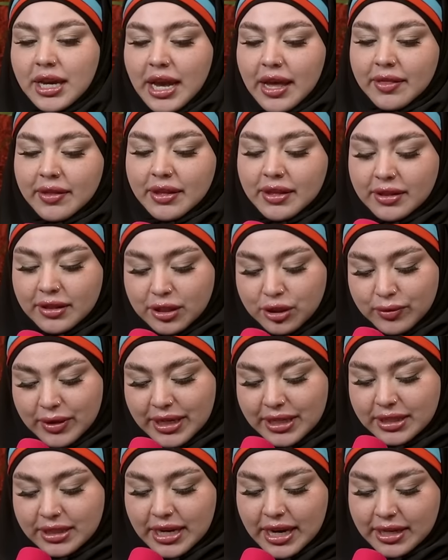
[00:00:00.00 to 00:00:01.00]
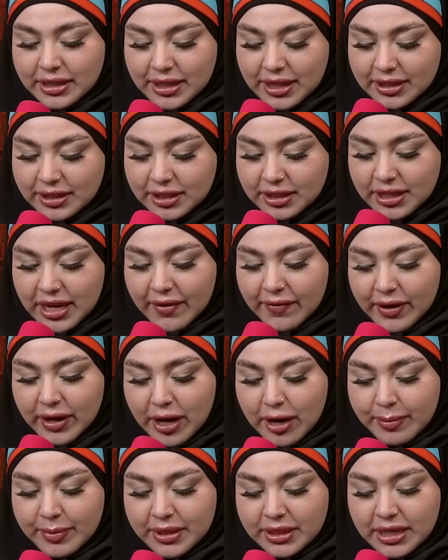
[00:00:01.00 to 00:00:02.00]
Yeah, and the tweet says since I have it
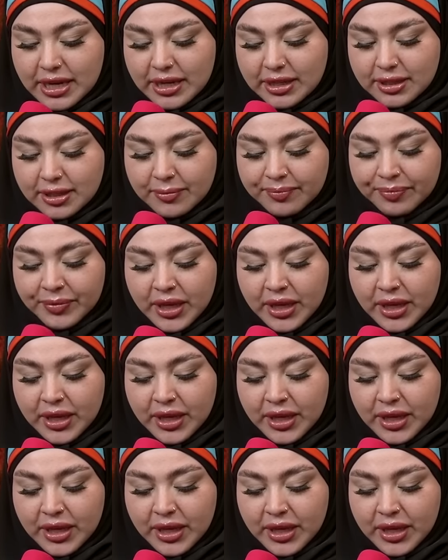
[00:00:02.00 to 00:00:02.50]
up, it says.